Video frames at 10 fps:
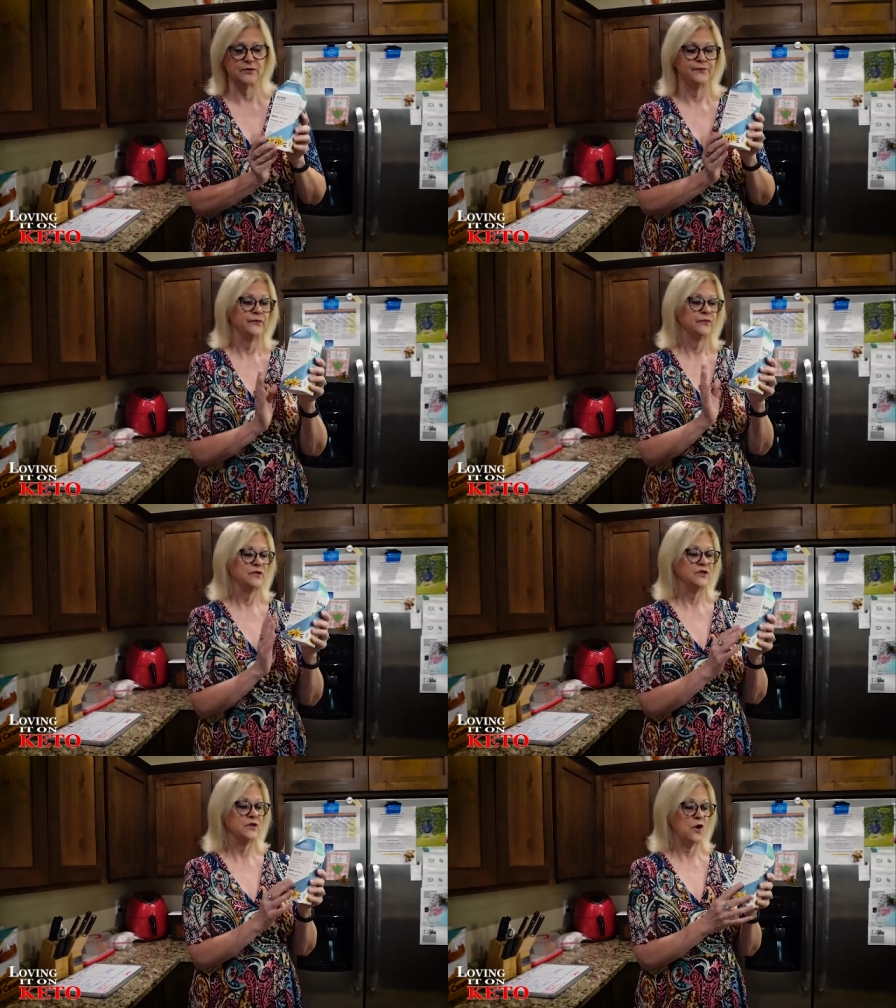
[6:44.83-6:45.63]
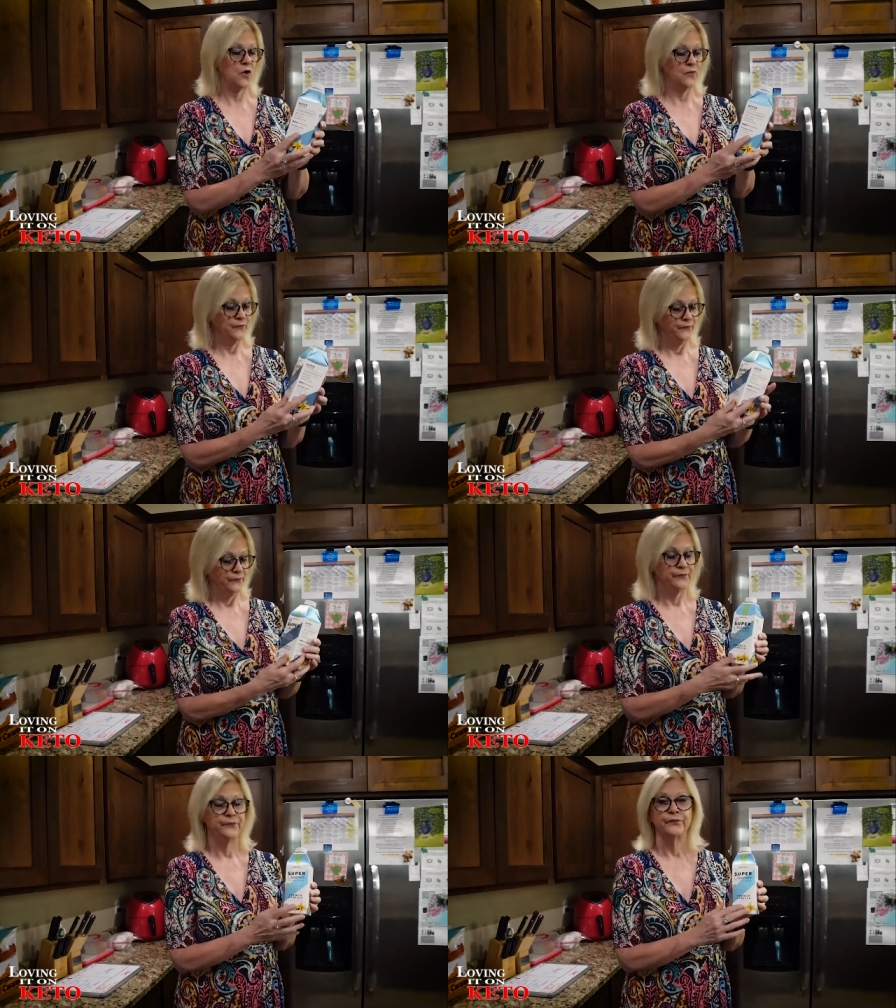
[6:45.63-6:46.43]
And I'm just a
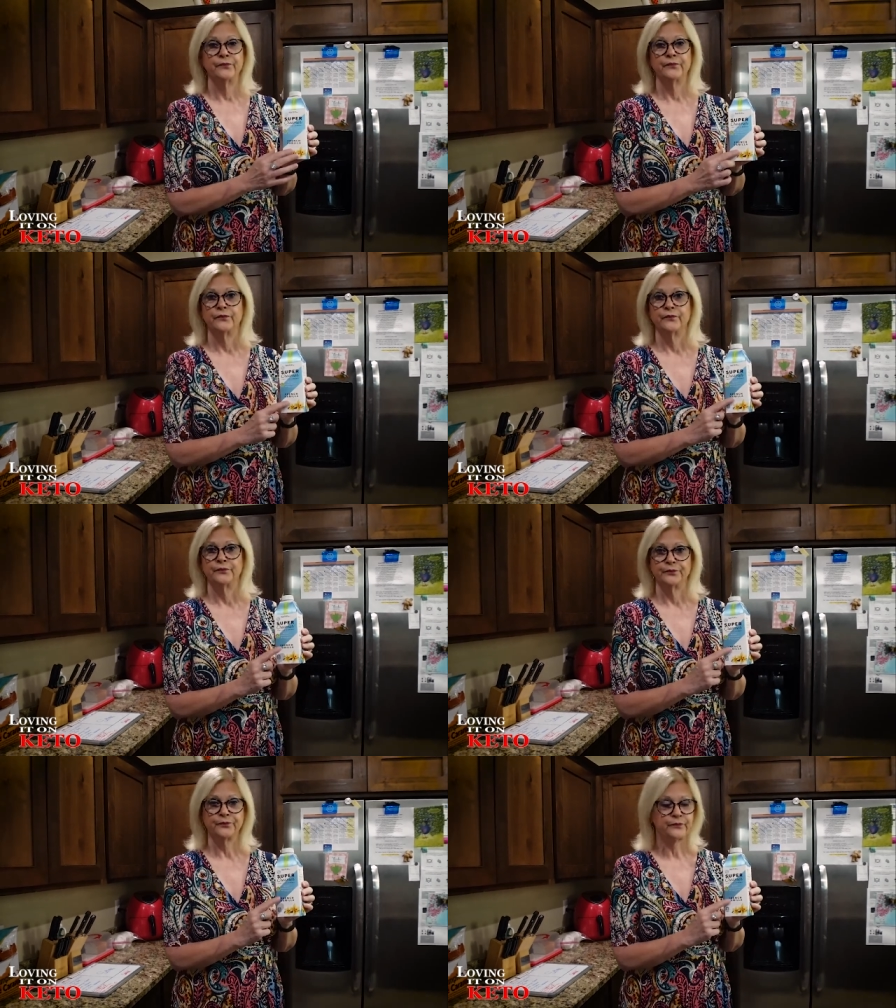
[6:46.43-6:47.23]
sensitive guy.